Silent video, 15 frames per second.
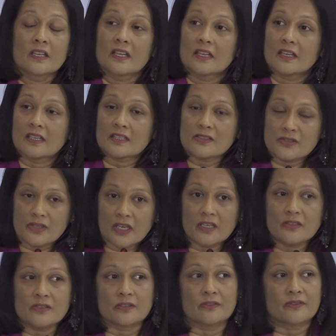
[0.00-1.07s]
and an
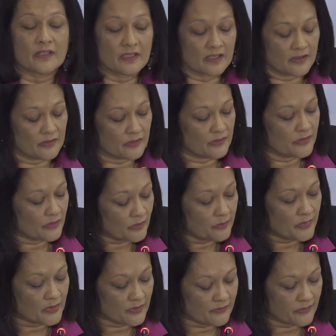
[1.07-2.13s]
exchange of uh, your, your
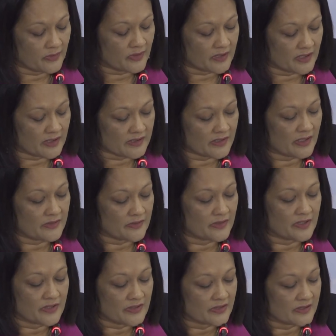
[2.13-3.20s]
beautiful culture and
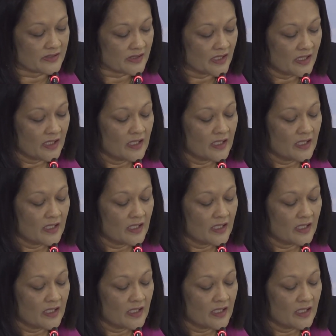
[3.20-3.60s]
traditions